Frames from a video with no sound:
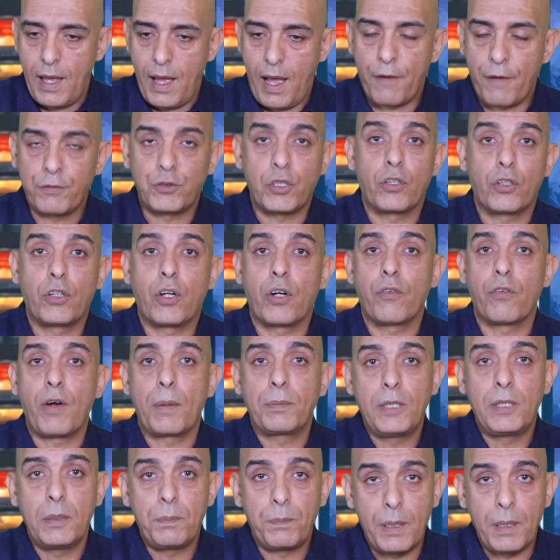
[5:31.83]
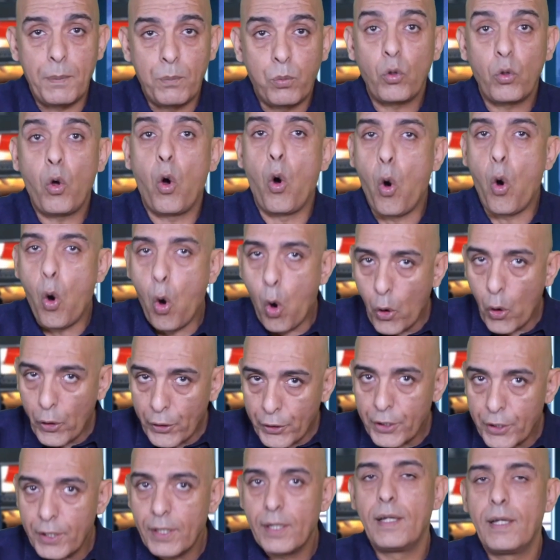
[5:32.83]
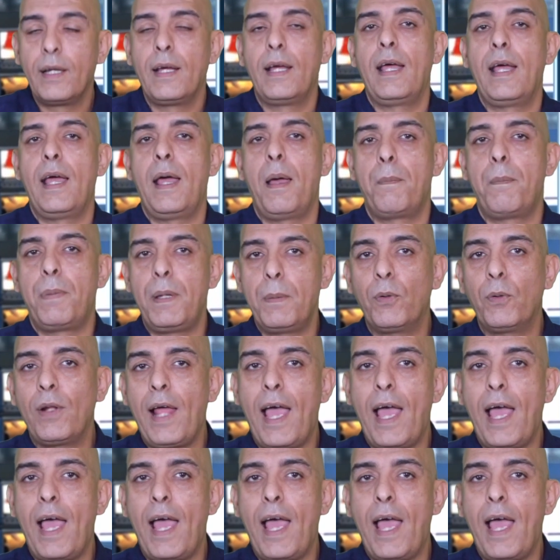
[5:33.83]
after corrupted people, or people